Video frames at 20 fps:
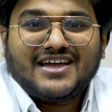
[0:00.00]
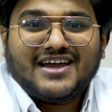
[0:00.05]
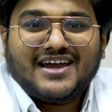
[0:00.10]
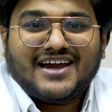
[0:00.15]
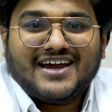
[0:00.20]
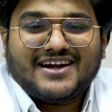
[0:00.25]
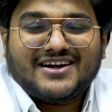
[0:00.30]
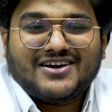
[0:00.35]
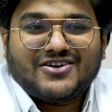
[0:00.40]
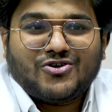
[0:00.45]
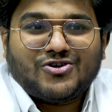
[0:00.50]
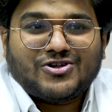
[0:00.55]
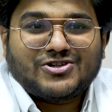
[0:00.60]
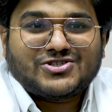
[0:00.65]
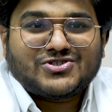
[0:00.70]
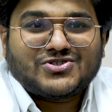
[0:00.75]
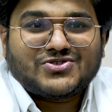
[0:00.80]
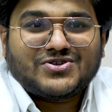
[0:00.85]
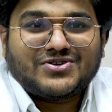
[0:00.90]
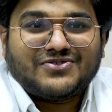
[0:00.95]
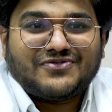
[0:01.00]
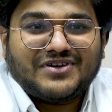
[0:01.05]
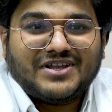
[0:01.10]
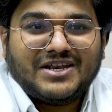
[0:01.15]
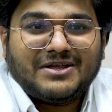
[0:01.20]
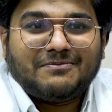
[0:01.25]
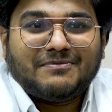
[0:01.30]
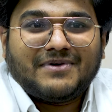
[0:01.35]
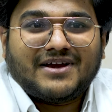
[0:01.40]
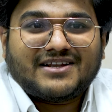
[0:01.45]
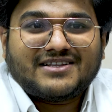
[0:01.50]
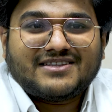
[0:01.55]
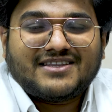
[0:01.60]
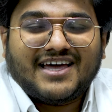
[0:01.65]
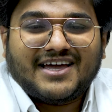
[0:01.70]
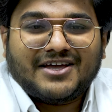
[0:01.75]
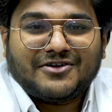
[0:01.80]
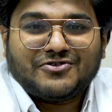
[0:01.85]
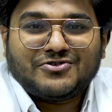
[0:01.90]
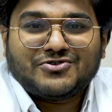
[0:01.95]
and also a very big
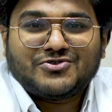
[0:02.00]
thank you